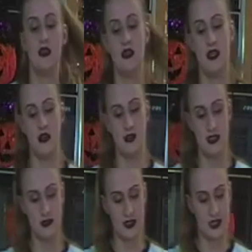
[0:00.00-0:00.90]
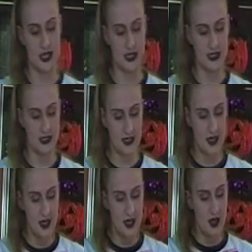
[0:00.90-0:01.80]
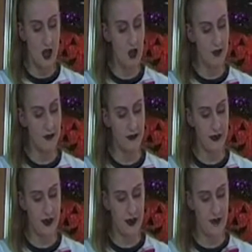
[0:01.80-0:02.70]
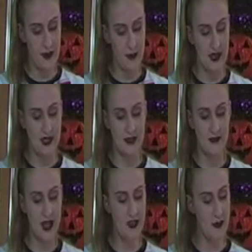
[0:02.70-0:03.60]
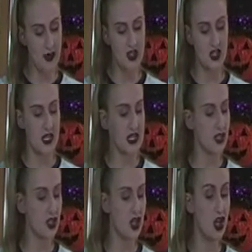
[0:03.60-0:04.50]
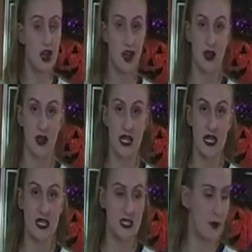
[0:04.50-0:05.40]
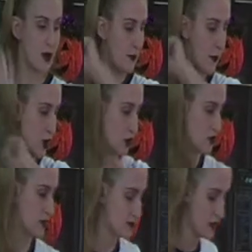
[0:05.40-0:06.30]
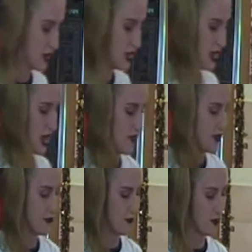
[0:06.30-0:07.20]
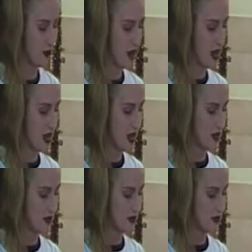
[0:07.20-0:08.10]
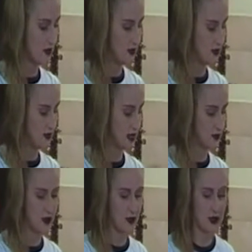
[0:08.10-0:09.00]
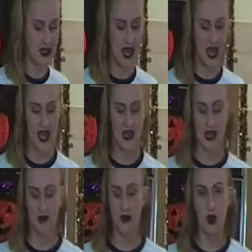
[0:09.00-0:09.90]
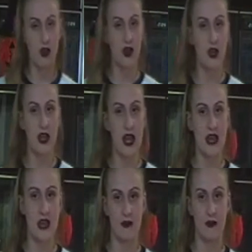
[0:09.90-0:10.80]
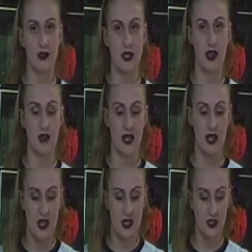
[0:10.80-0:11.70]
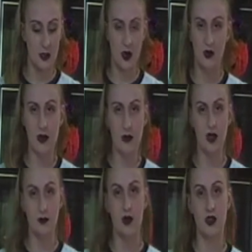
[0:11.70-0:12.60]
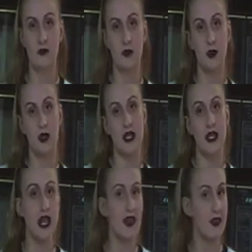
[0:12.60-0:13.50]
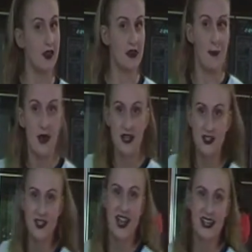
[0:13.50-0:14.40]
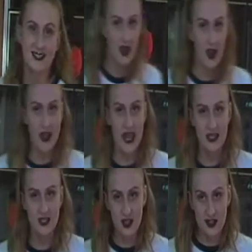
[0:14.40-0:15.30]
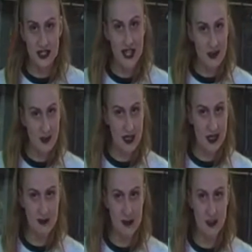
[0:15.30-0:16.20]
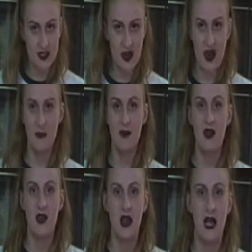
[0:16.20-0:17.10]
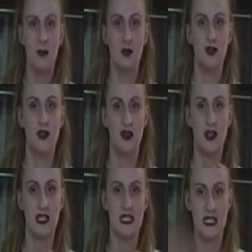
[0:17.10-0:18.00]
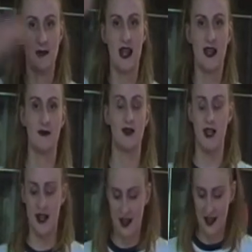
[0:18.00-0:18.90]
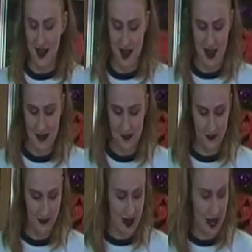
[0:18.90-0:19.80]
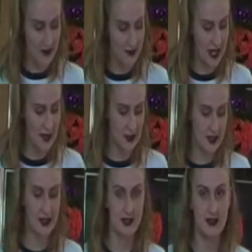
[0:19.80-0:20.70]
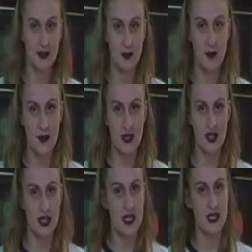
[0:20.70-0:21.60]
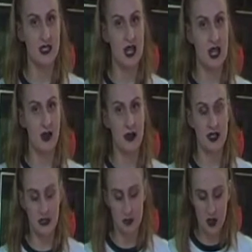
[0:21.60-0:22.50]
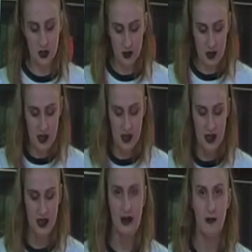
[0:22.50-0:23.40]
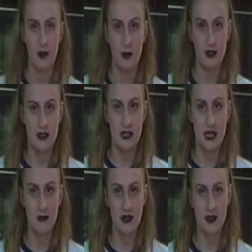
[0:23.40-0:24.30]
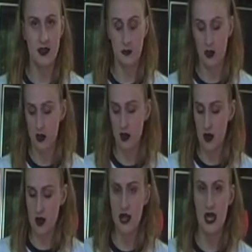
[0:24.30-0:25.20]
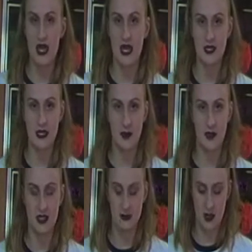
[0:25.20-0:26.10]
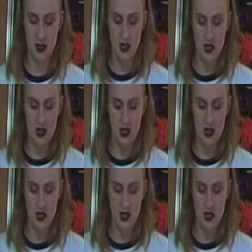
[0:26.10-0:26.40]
Now let's see what's next. Oh, the fun bit. Divide the mixture into 3 separate bowls. And then from there, that's when we add our cocoa and our food colouring. So I'm going to grab those bowls, put it in, and then I'll come back to you guys. Okay, so to save myself some time, also if you can't see my head, I'm sorry. I've kept some of the mixture in our mixing bowl. I put some in this bowl and some in this bowl.